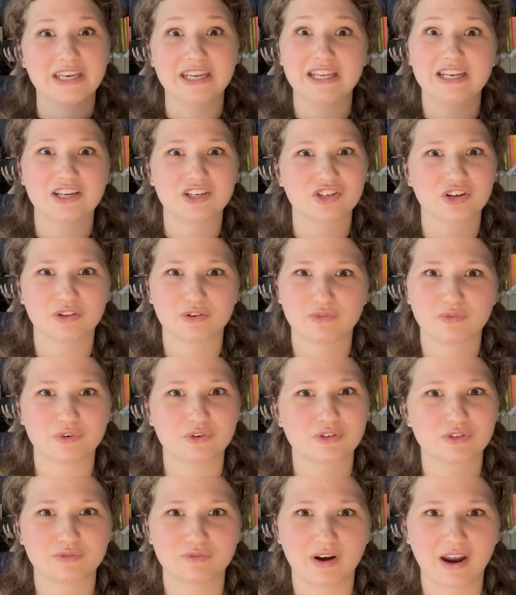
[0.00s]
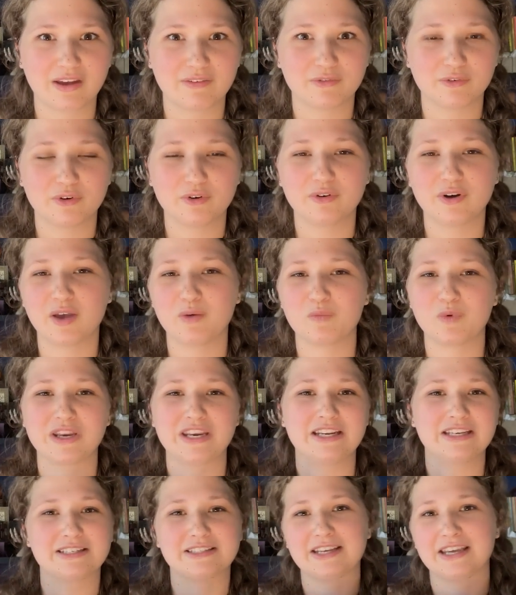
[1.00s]
need each other for survival and we
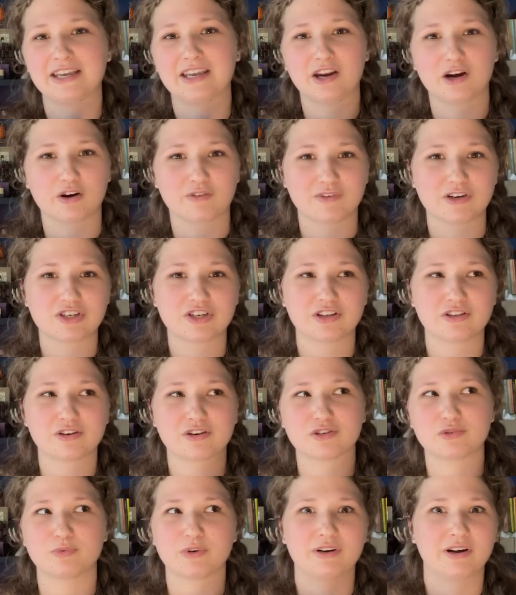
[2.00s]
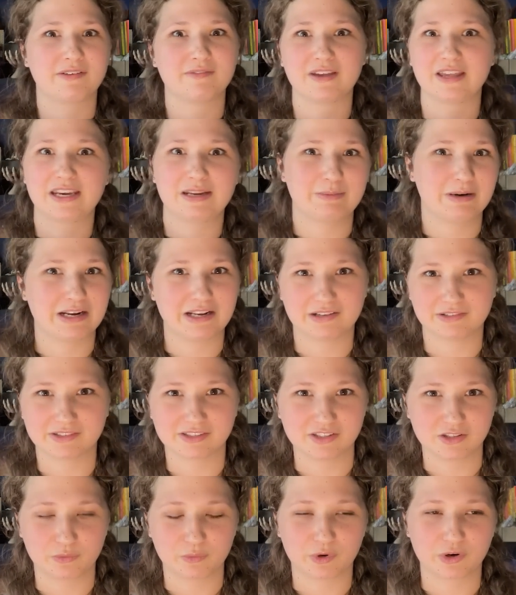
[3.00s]
need to take care of each other because we don't have anybody else
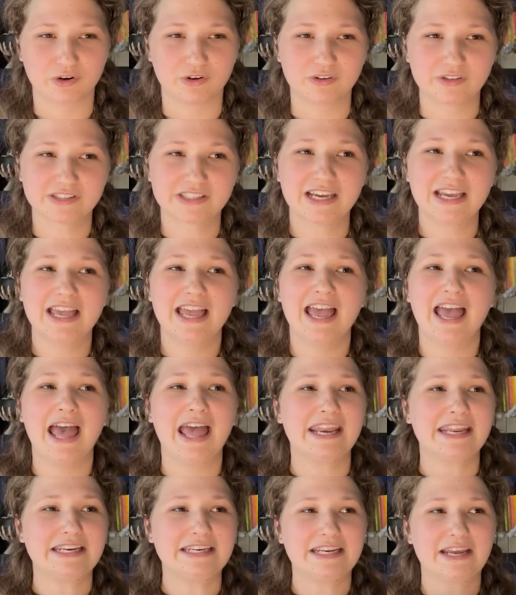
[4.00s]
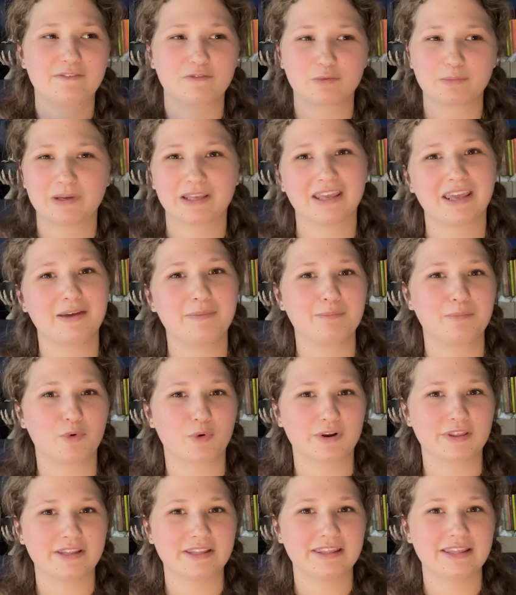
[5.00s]
in the world. And it never became
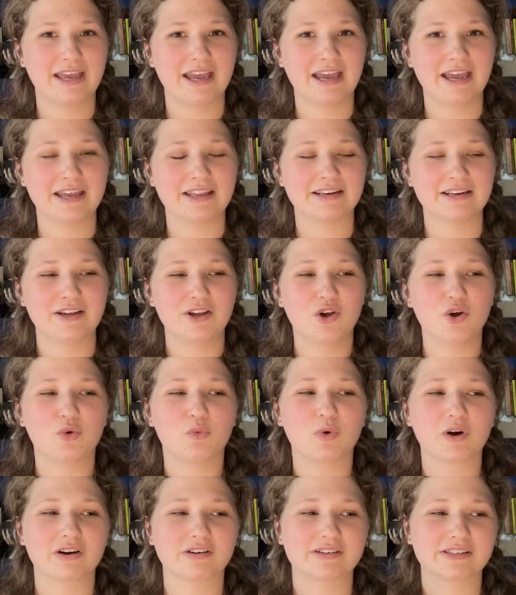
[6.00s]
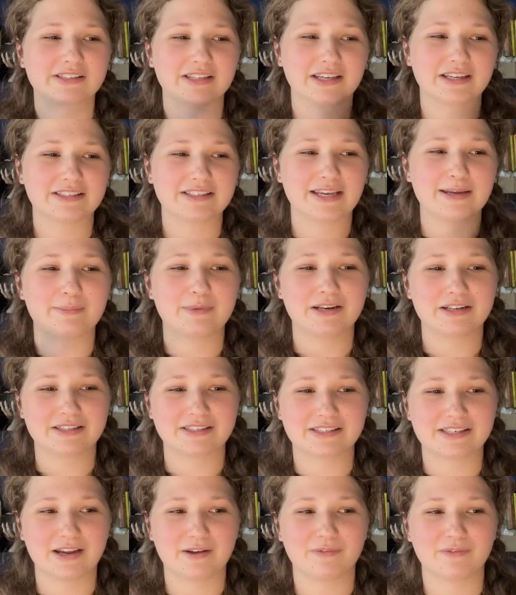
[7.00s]
more than that. Whereas like Damon and
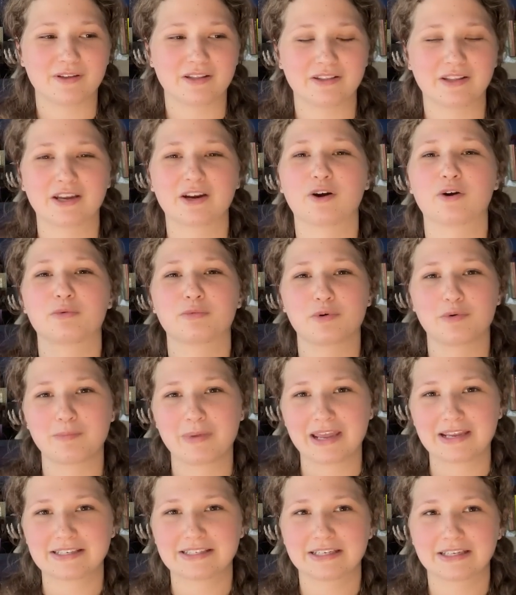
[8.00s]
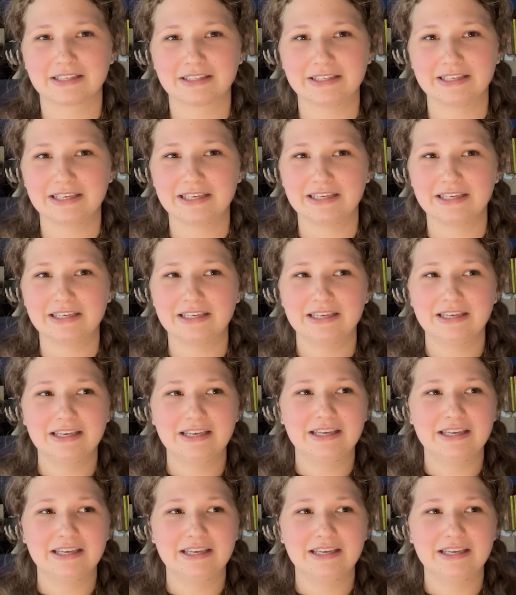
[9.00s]
Stefan like are romantically,